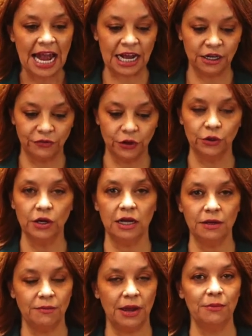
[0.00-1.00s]
And if you're
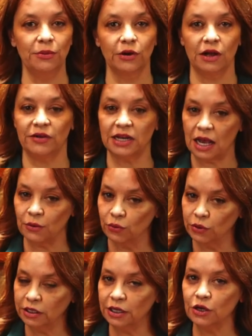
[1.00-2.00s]
not a member of it, I
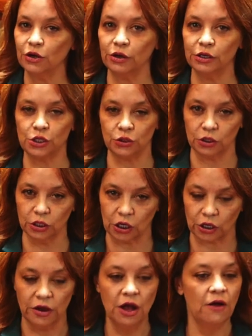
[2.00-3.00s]
really encourage you to
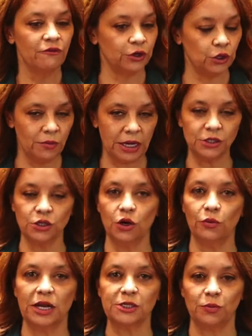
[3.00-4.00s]
look for New
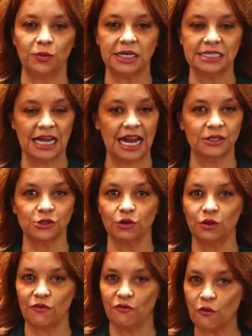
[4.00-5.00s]
Mexico Recipes, answer
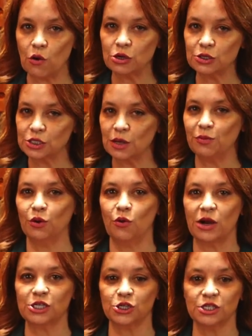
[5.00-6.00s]
the 4 simple
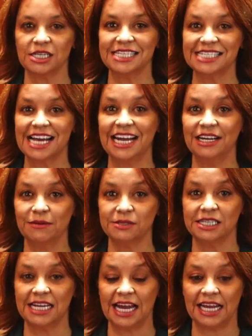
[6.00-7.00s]
questions, and sign up
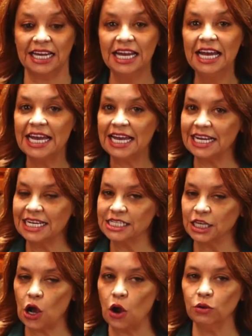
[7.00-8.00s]
today. It
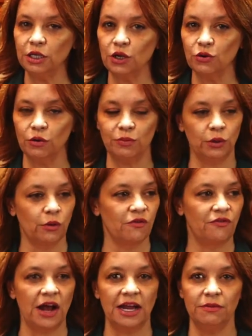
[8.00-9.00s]
is the only group you will
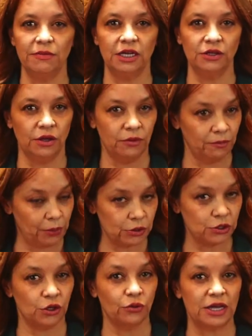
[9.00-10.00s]
find me
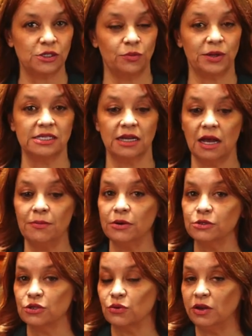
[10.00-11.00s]
posting recipes, and I
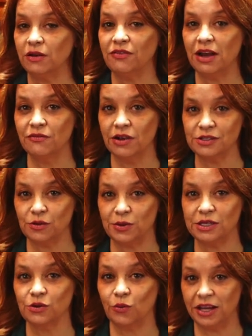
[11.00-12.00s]
post 3 to 5
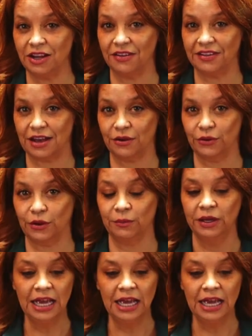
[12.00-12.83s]
recipes a week on that group.